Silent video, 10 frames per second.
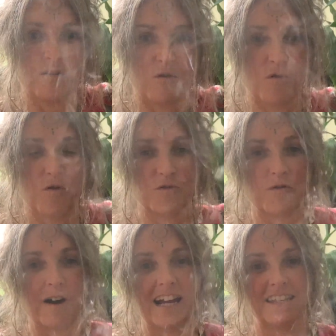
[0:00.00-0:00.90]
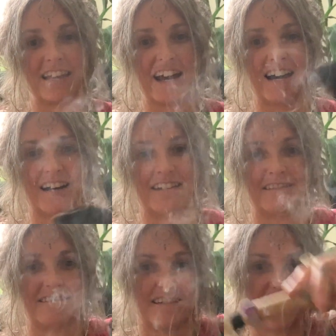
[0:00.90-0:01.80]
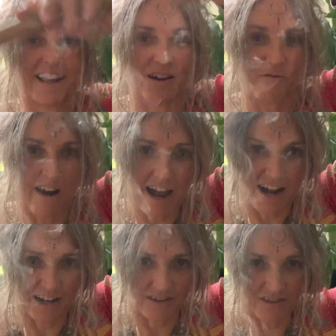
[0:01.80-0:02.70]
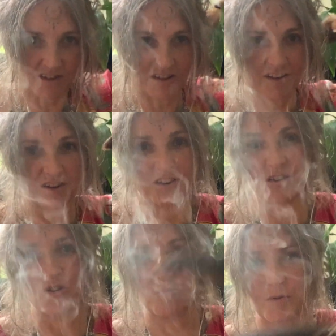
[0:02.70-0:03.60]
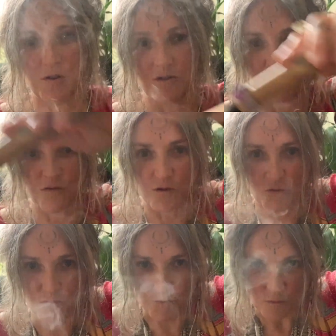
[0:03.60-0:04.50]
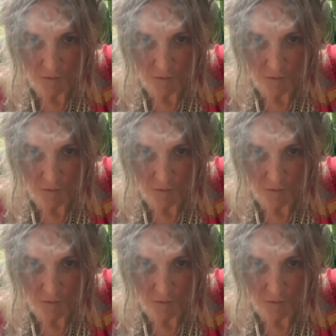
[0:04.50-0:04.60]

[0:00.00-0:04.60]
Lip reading: all the way down and around your beautiful